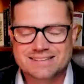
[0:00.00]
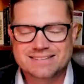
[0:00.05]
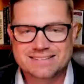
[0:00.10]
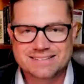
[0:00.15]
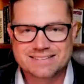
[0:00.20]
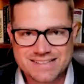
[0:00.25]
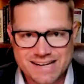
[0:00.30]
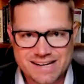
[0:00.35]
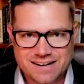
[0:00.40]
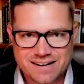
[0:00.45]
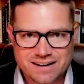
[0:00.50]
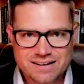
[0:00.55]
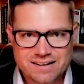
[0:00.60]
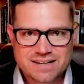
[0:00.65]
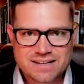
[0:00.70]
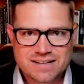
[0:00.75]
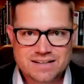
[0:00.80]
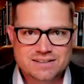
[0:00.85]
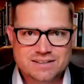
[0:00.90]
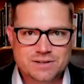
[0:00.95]
data
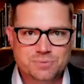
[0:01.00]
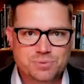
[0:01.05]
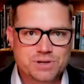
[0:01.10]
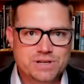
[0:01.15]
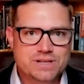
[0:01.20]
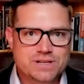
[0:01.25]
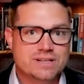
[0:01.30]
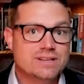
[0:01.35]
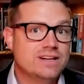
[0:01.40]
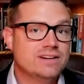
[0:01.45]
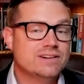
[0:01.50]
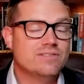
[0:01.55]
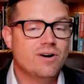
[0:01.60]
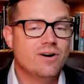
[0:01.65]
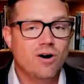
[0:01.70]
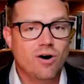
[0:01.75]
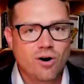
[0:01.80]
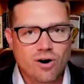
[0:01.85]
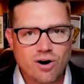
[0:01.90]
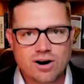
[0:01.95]
that we can then
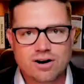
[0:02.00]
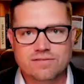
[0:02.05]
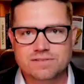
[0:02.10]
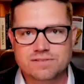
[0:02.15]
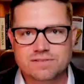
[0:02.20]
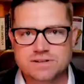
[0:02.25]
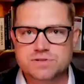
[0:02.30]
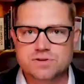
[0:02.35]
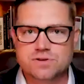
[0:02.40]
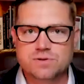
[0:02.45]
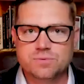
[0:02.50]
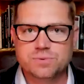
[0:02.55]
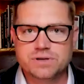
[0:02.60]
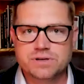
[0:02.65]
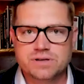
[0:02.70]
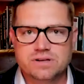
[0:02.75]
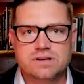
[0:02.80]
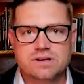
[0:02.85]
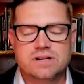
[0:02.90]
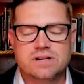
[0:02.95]
harvest so that we
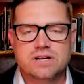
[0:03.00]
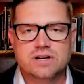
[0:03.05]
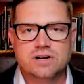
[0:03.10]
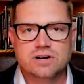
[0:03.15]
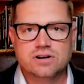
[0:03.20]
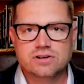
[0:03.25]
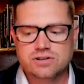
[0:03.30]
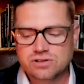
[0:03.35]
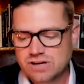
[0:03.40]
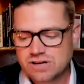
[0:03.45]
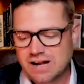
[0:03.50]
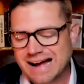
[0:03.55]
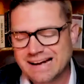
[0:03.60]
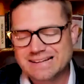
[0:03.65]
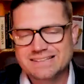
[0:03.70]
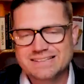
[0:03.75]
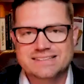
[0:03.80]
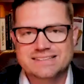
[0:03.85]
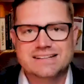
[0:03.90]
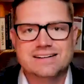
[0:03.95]
get a good
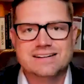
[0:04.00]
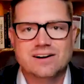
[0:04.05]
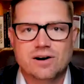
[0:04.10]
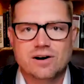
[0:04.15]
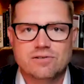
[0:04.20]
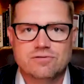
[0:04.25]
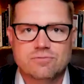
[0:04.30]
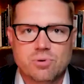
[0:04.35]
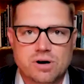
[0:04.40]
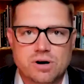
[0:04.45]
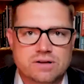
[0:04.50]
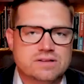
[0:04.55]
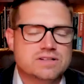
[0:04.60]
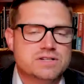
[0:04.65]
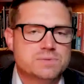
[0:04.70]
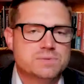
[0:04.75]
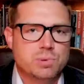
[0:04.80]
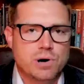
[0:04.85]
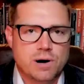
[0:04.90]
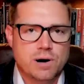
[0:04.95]
idea of what
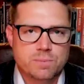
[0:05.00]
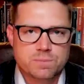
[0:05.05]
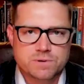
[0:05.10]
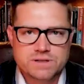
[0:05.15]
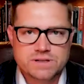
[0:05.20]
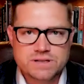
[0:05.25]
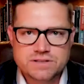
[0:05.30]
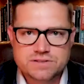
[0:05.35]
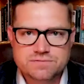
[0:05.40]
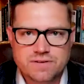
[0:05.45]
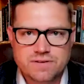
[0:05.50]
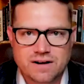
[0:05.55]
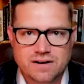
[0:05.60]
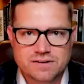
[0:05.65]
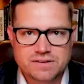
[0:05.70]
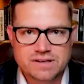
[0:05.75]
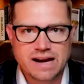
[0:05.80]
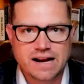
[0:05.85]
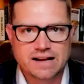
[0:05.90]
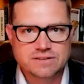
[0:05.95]
this property is
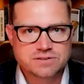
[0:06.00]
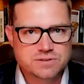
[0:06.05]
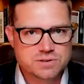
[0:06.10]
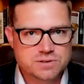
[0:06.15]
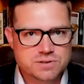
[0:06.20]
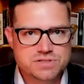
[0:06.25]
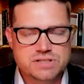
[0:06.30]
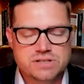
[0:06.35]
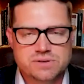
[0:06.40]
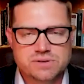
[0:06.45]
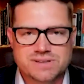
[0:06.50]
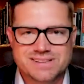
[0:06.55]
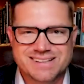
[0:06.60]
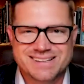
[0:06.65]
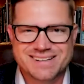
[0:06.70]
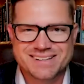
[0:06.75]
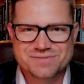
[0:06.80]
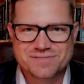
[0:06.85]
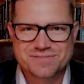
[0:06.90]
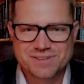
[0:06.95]
valued at. So I'll see you in the
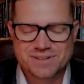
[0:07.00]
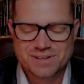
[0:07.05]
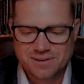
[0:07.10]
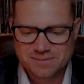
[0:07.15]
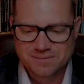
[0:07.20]
next video.